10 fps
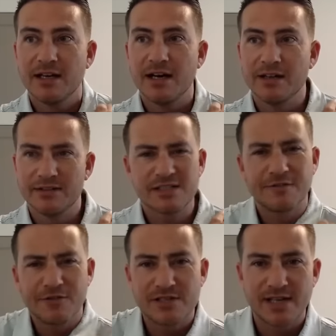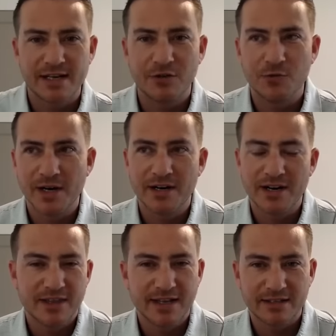This is the first cycle where I
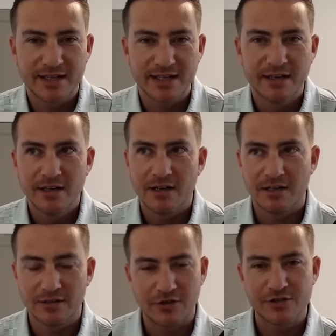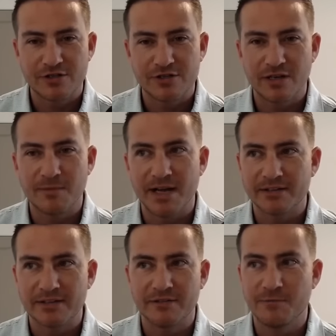think like a large
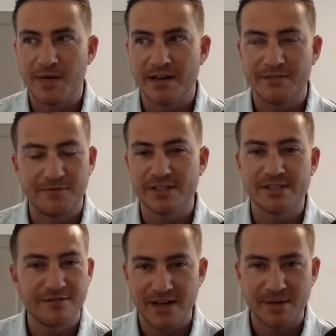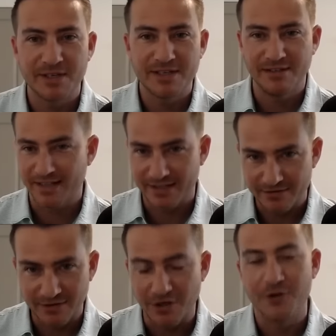amount of my friends and family like
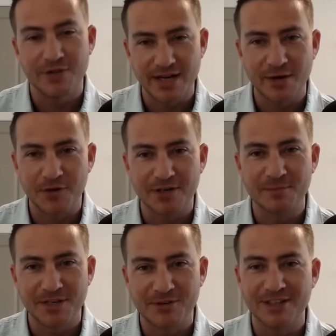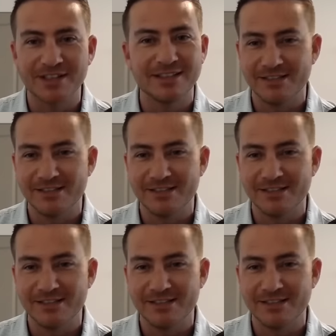know that I work in Bitcoin,